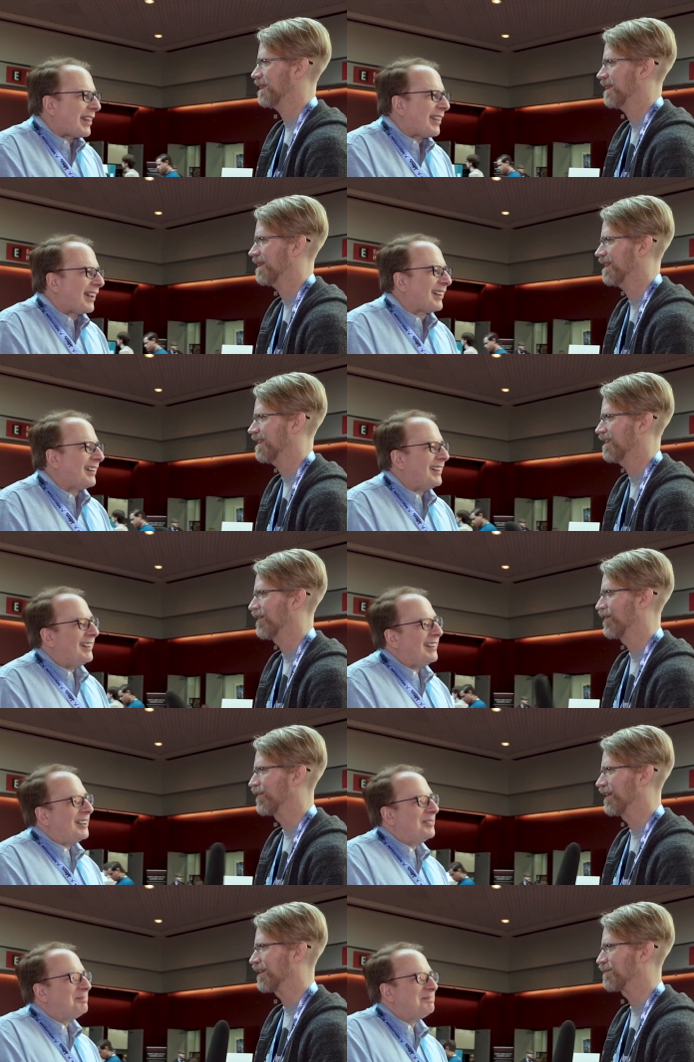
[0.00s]
Speaker 1: I think.
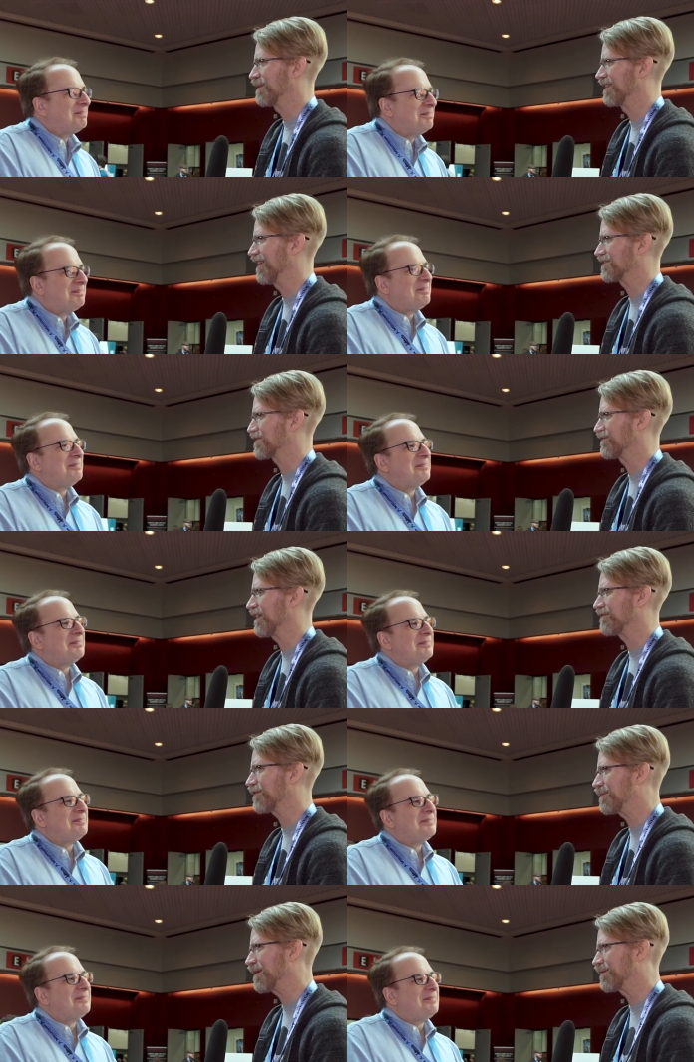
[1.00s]
Oh, that'll be lots of
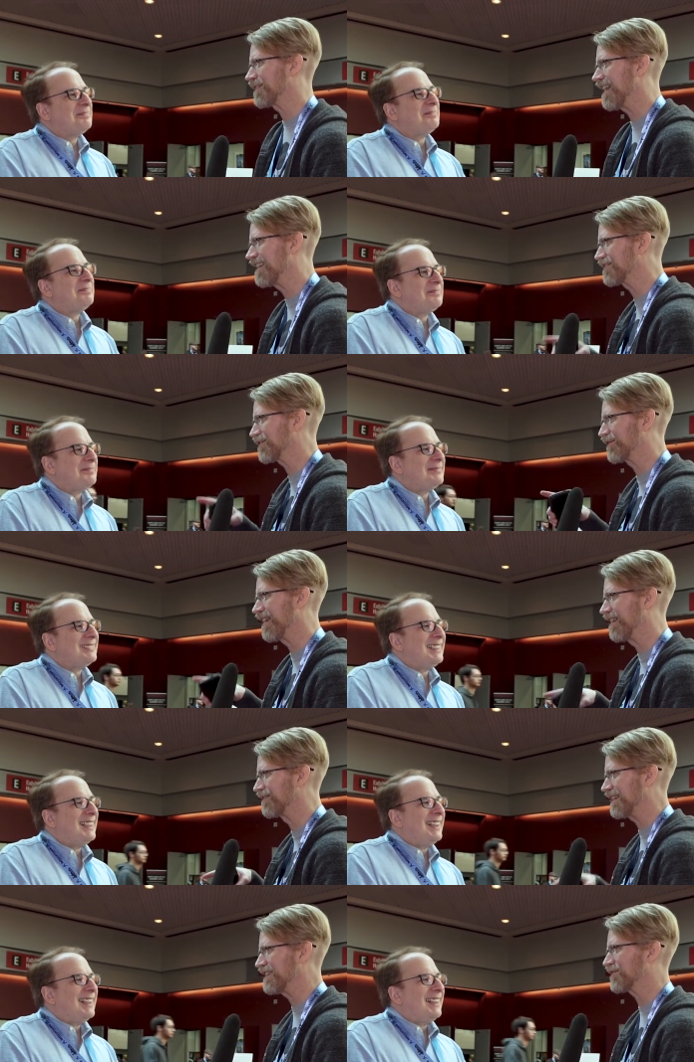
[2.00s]
fun for people to hunt
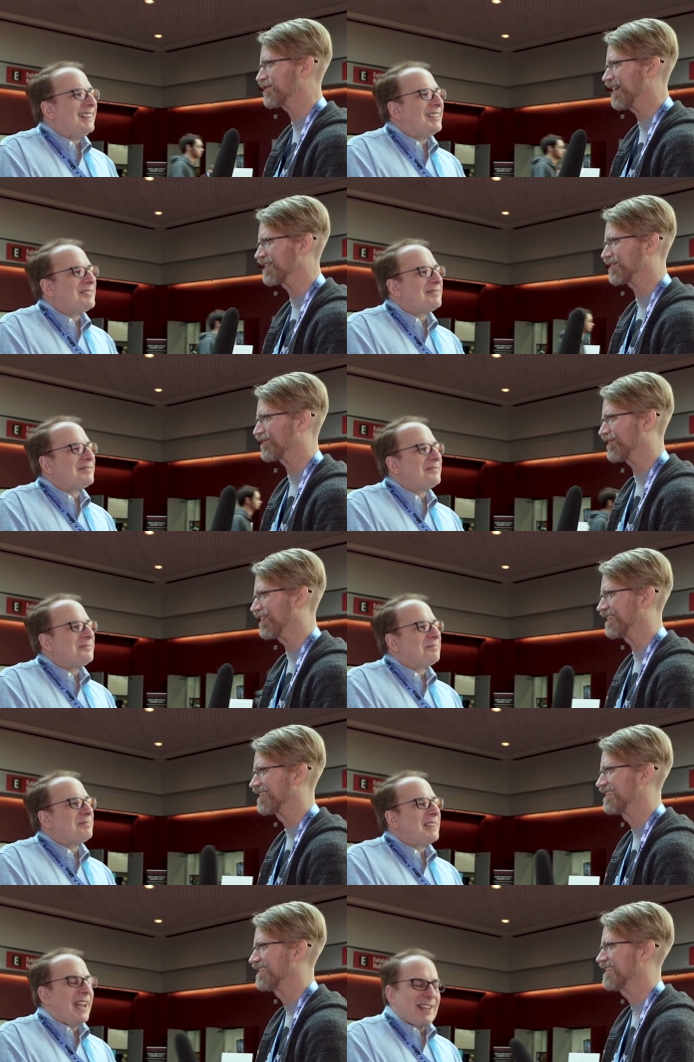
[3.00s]
around. Easter eggs are
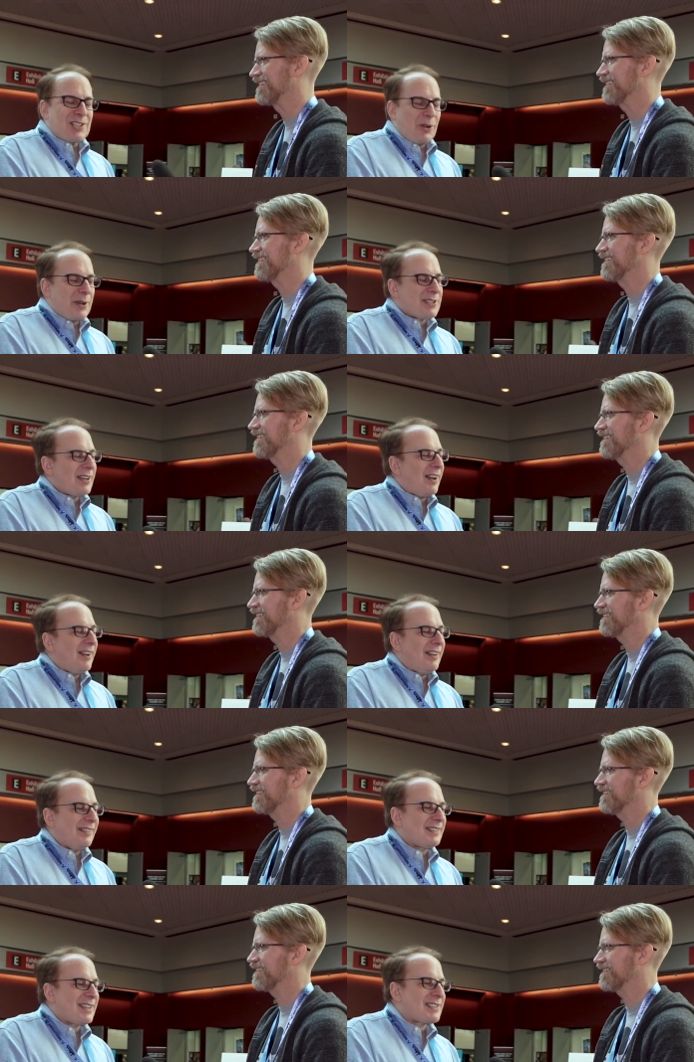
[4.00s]
Speaker 2: fun. Yeah, it's always
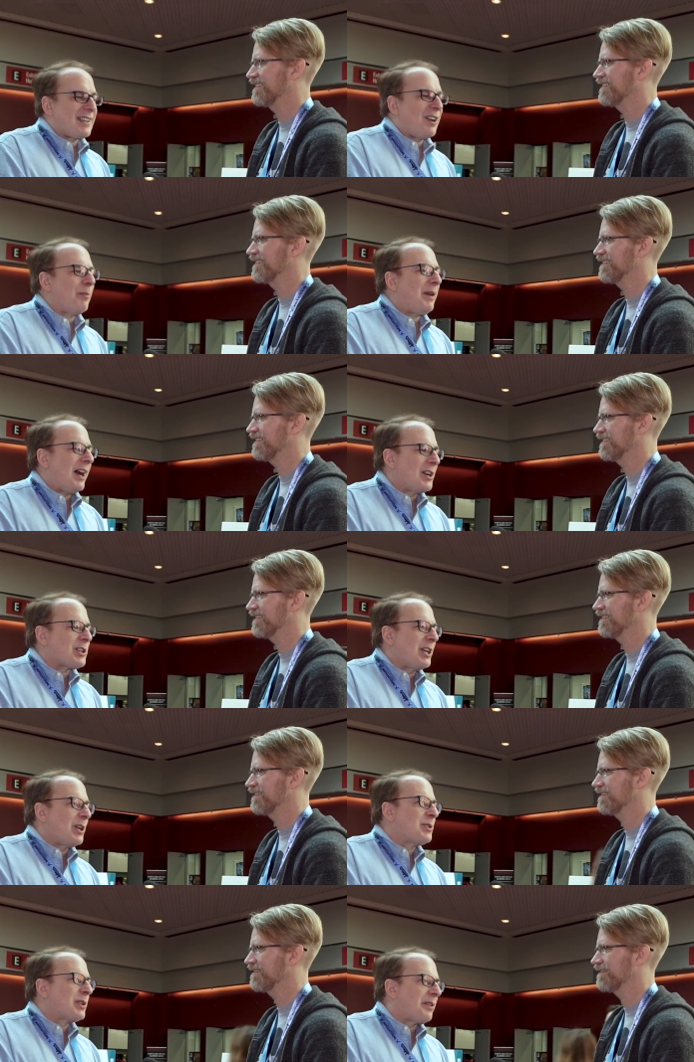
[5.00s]
a, it's an homage I
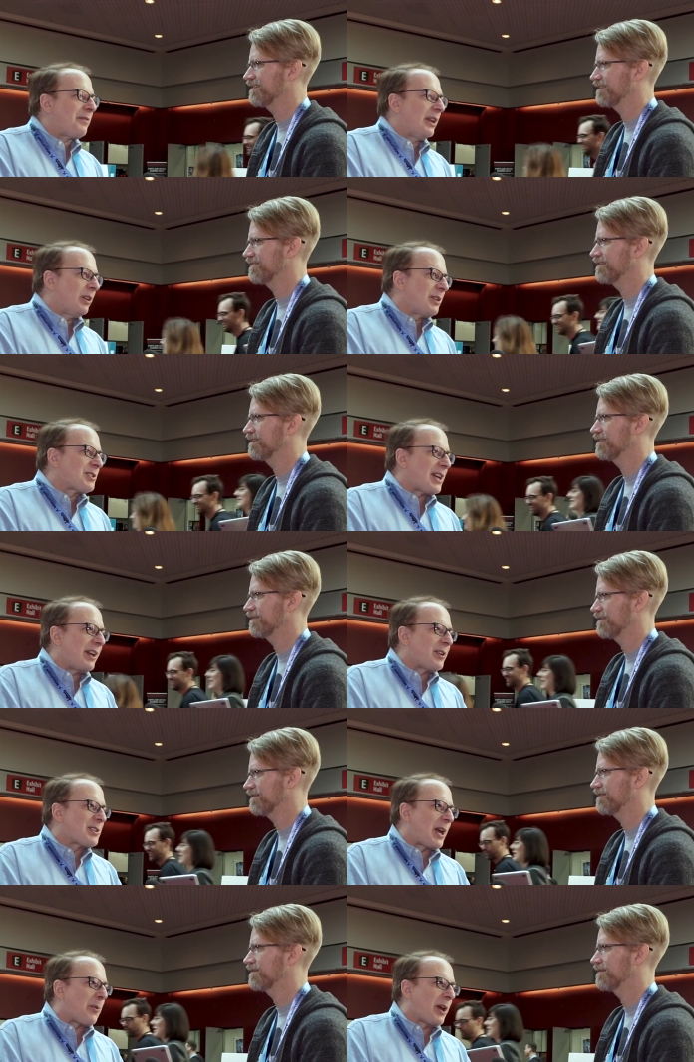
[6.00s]
do to the fellow
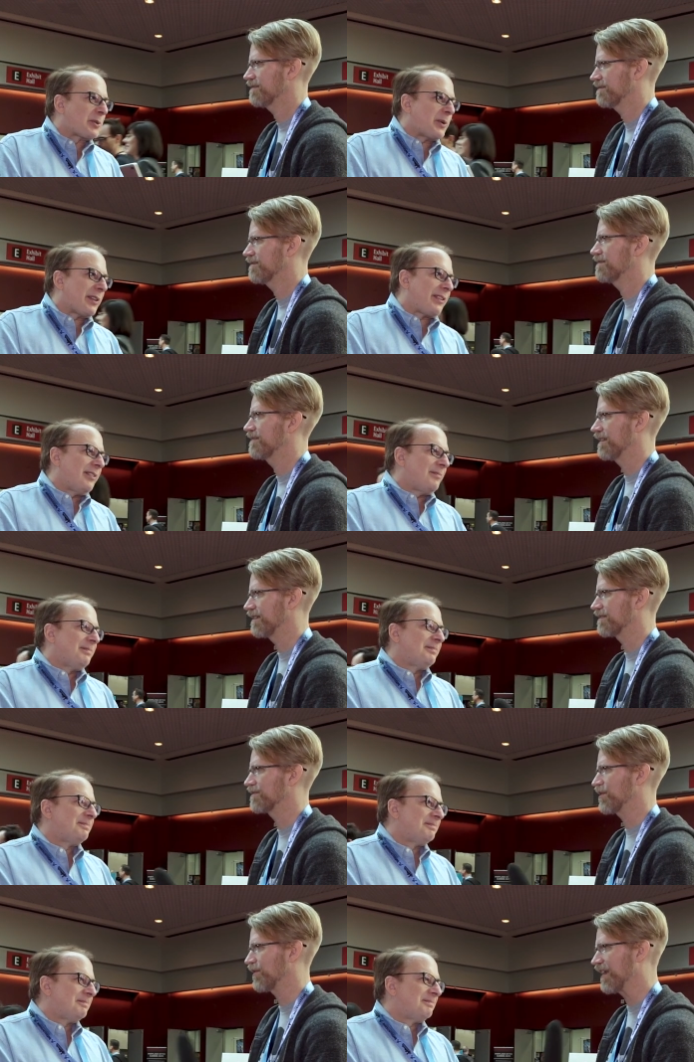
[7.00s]
designers I worked with.
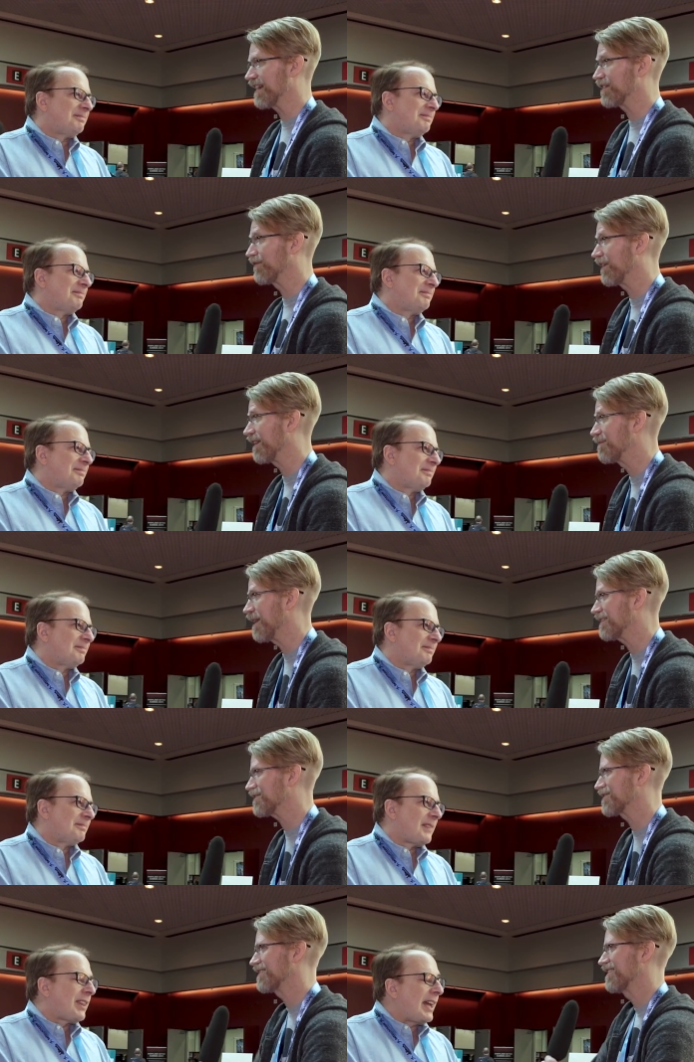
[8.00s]
Speaker 1: So thank you very
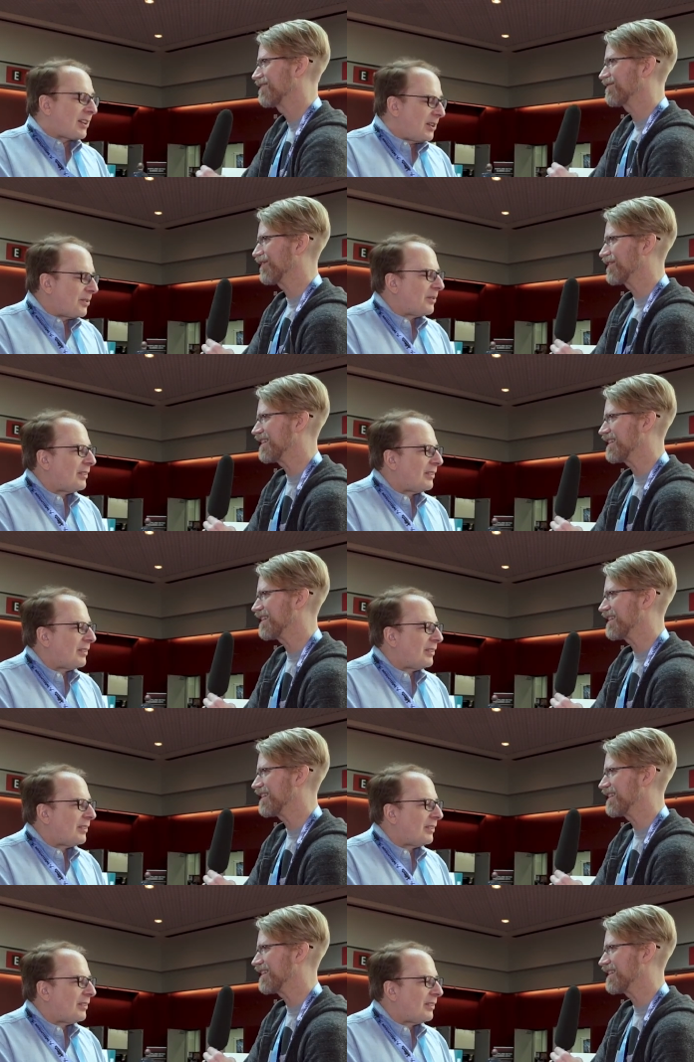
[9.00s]
much thank you. for